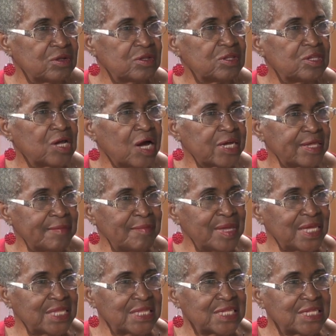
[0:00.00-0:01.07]

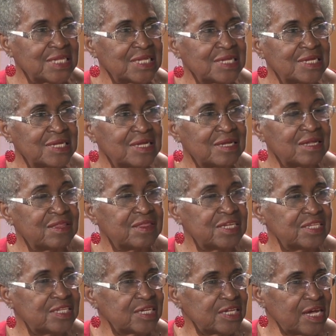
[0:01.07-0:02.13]
document,
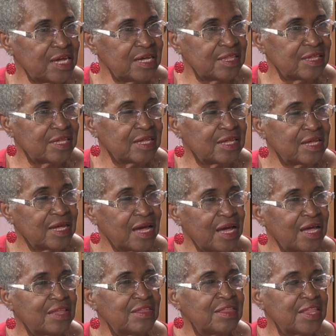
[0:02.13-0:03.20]
authenticate,
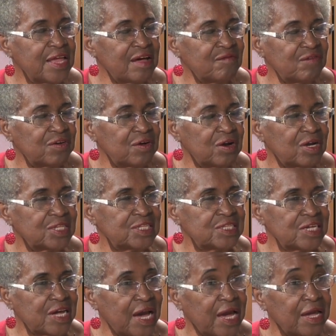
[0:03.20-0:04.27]
and never
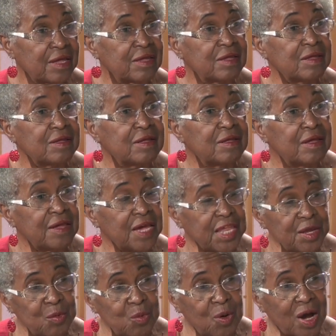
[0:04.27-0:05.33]
attack
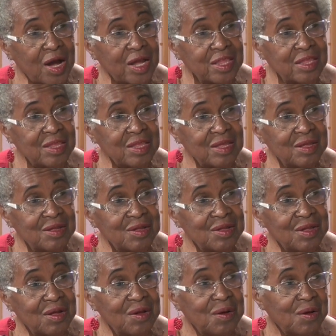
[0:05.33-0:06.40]
anyone
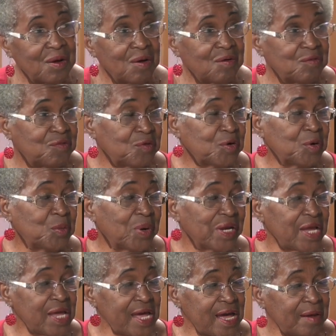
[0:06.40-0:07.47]
for what
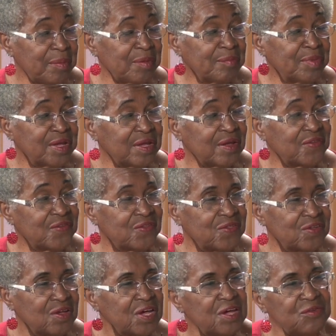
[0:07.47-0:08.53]
happened, because the
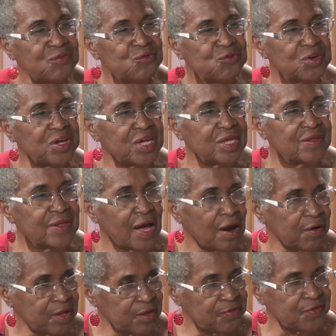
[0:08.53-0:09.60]
history is
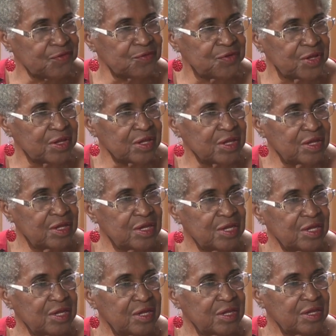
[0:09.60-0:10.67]
our history.
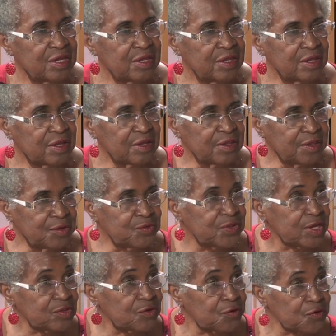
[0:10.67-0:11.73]
You
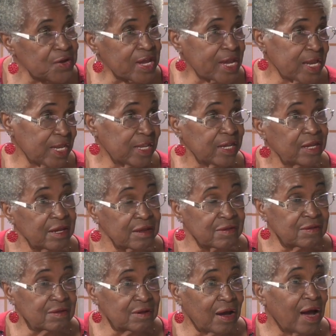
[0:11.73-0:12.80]
didn't create
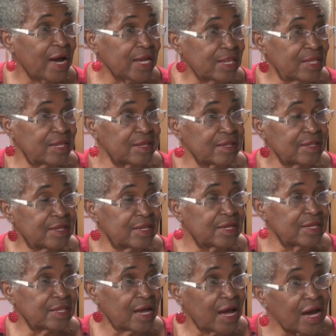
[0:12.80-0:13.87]
it, Ilene,
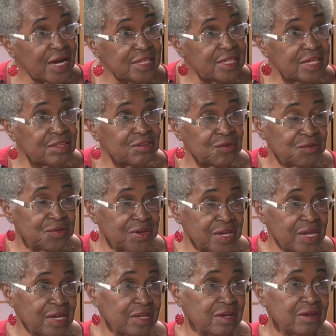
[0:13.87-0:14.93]
and I didn't
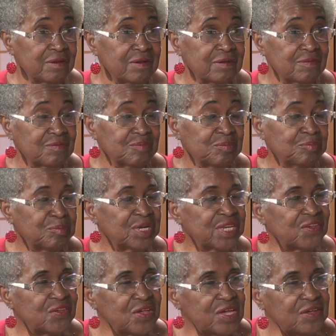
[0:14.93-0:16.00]
create it, but
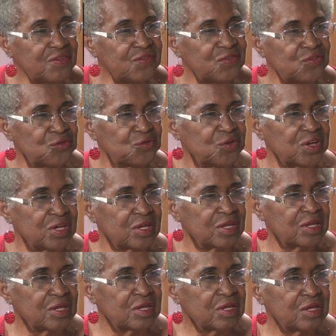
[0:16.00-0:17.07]
it's history.
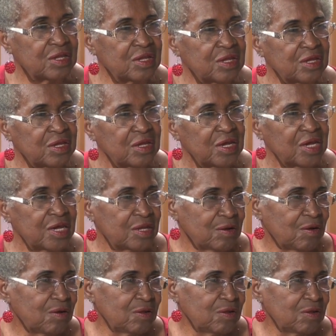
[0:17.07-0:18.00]
And all